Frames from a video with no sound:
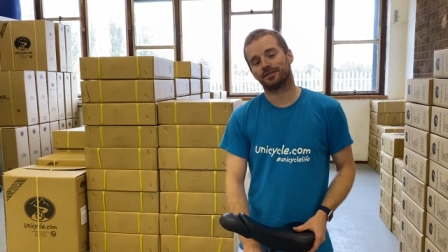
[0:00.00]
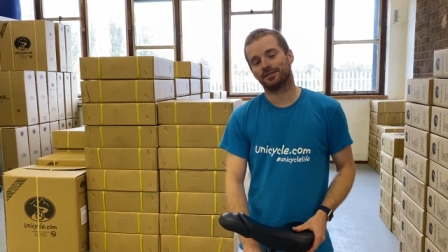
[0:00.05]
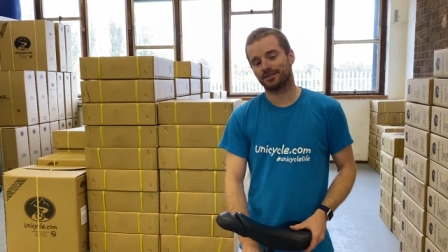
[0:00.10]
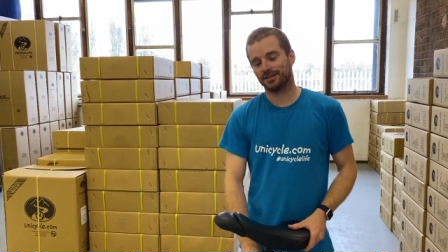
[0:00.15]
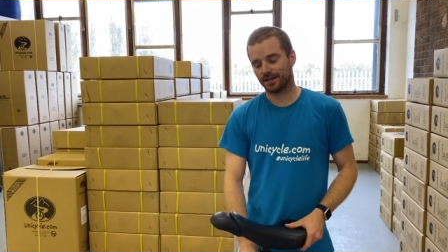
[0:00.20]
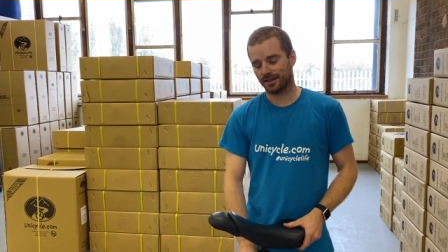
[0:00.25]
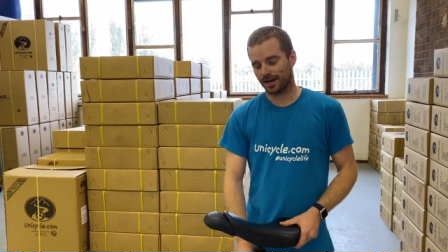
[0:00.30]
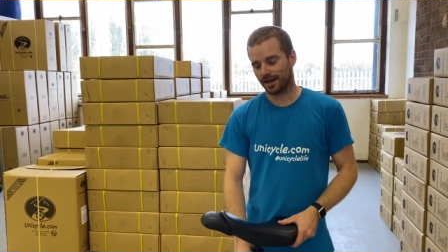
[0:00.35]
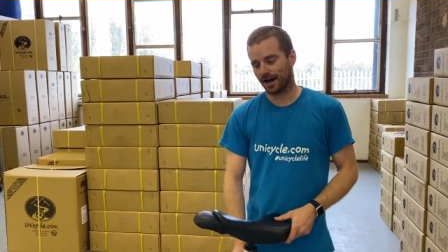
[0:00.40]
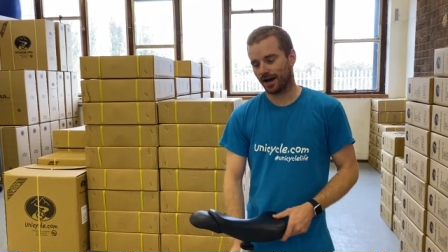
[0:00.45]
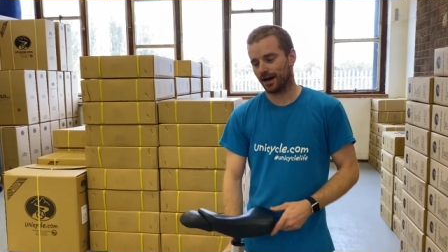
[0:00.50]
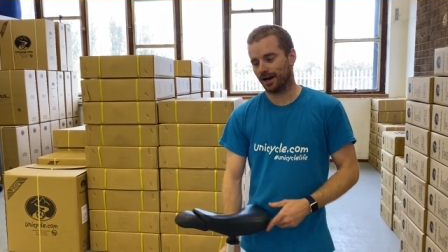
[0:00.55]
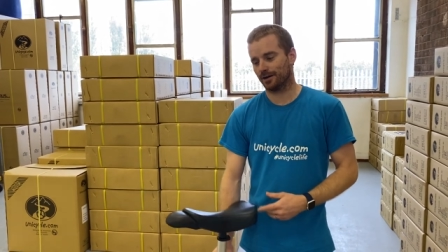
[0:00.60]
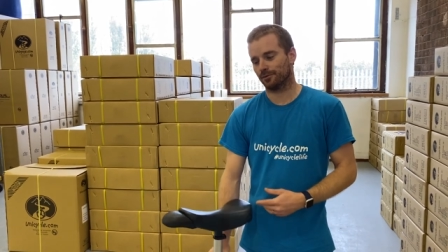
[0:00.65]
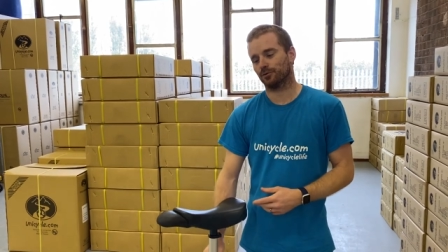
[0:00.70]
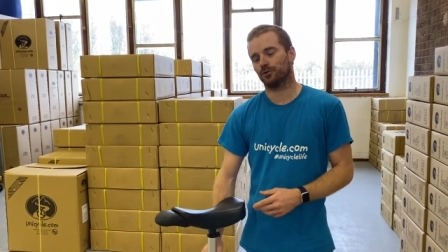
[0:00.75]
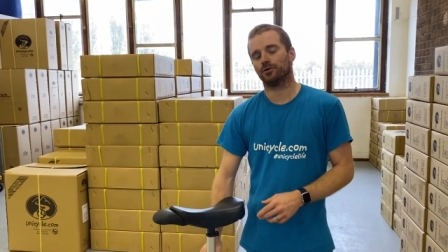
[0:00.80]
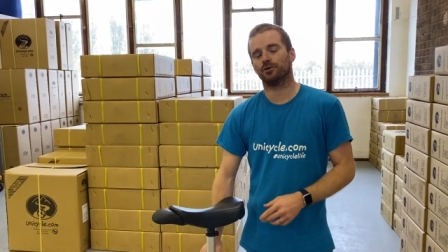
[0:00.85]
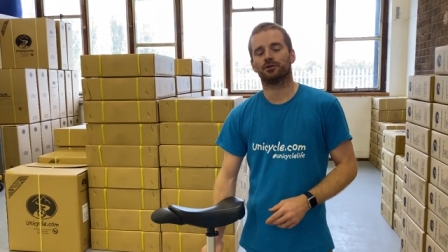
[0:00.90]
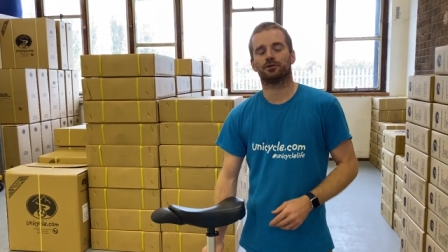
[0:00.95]
today
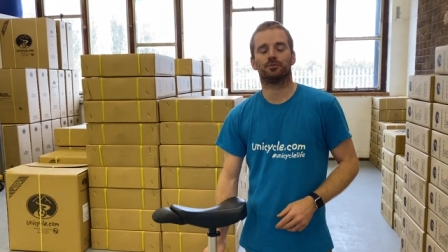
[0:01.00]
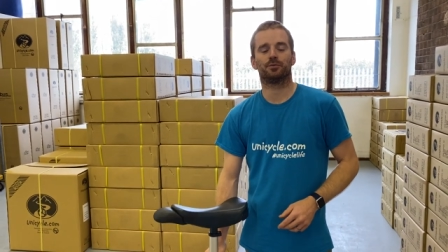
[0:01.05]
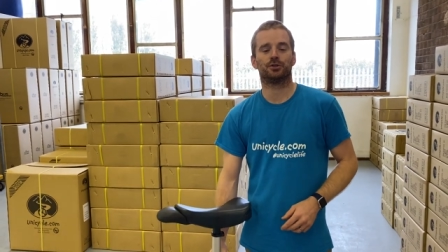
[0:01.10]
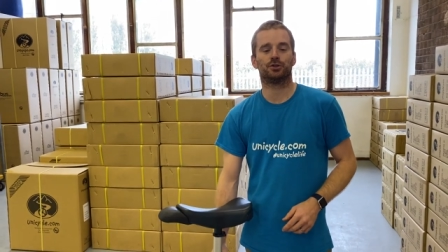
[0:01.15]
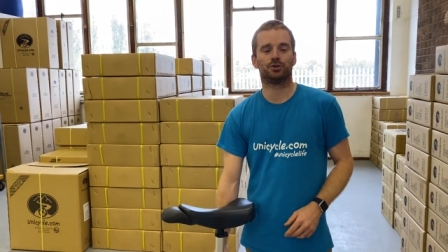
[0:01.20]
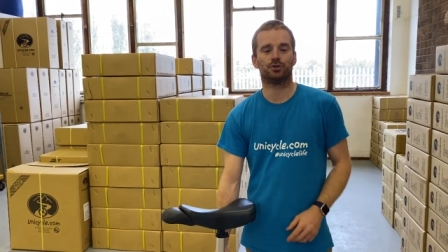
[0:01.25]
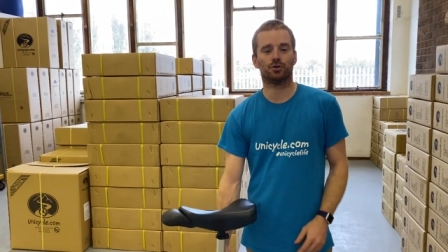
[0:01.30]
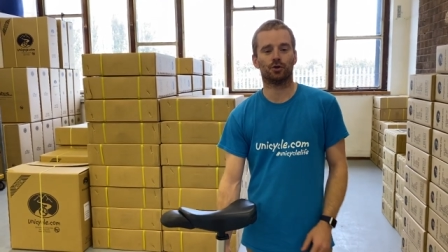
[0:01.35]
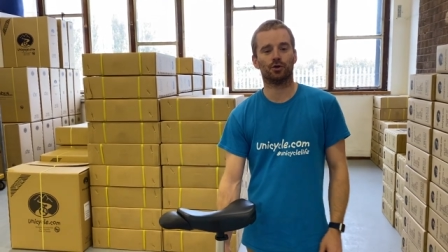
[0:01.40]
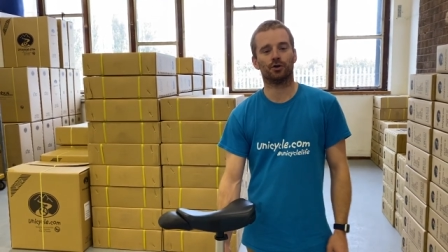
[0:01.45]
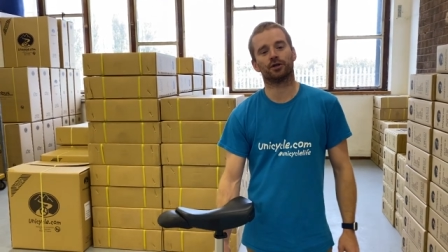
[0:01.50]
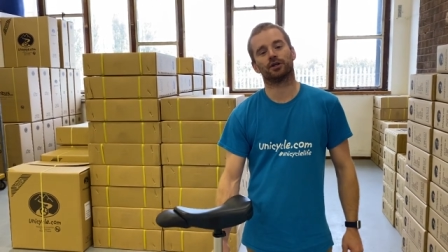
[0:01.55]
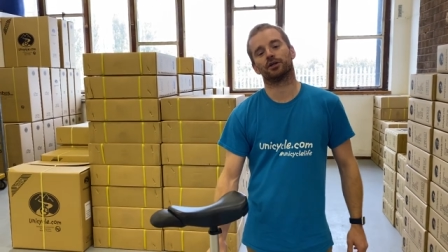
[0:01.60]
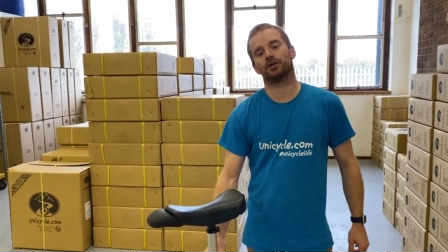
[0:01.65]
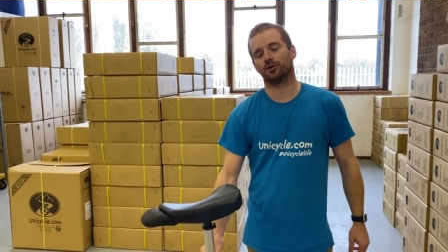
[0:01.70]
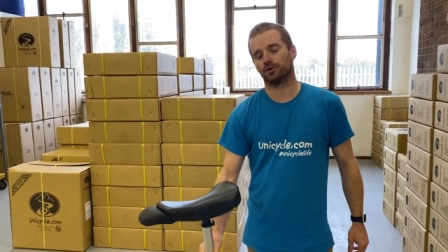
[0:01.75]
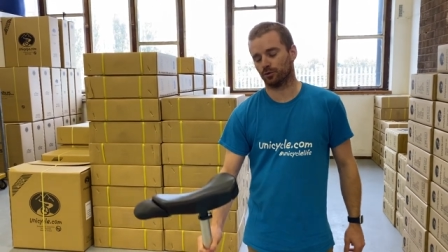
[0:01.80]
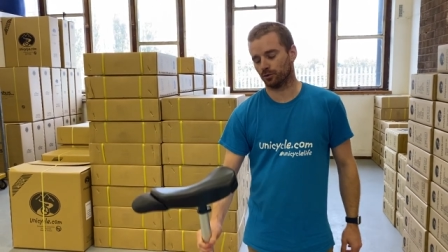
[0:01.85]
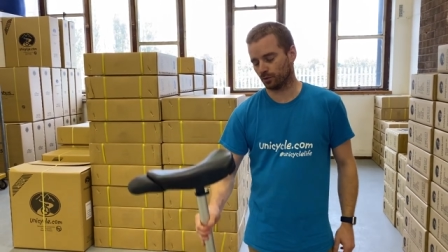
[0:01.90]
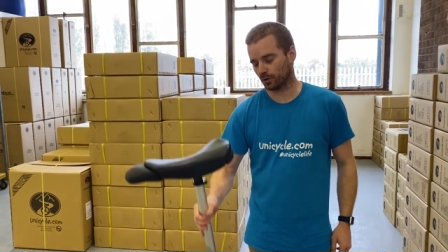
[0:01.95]
I'm going to be showing
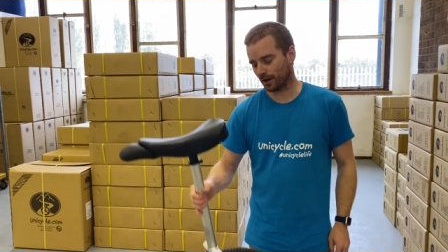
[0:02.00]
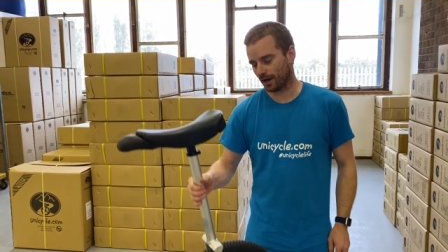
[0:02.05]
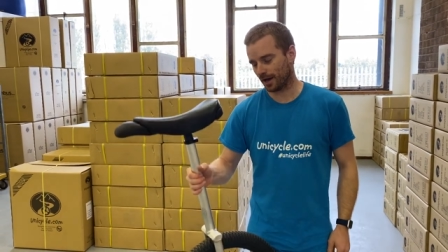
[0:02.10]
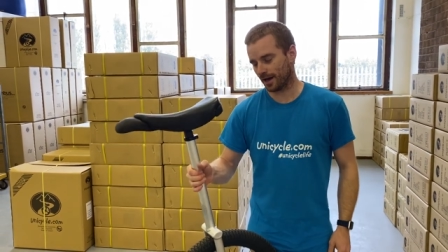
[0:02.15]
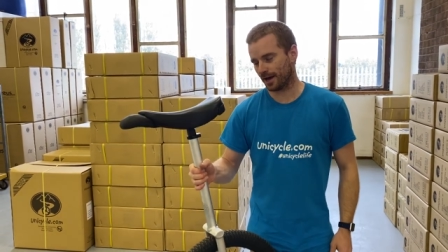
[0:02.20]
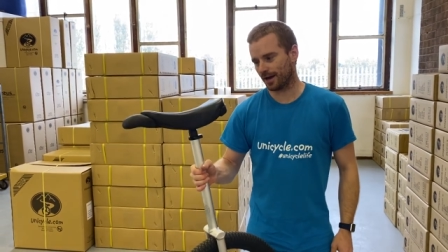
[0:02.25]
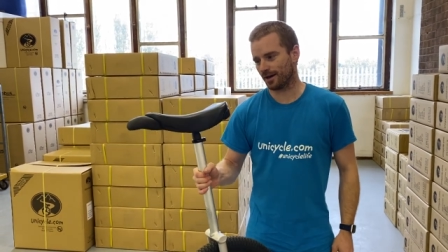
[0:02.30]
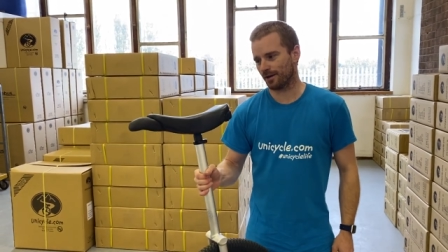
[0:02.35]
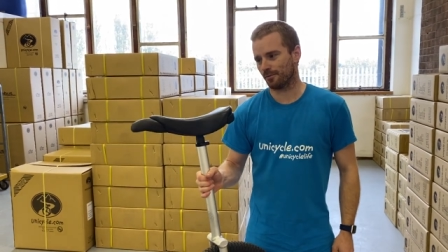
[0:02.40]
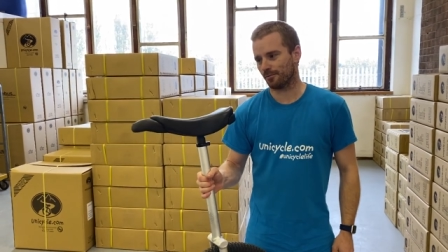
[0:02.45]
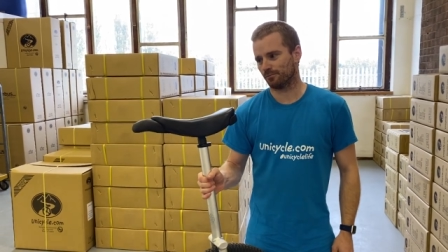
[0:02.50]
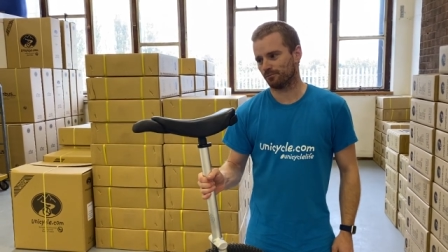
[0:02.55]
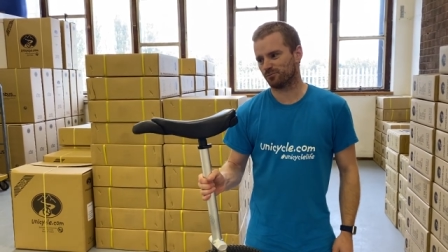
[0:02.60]
you uh,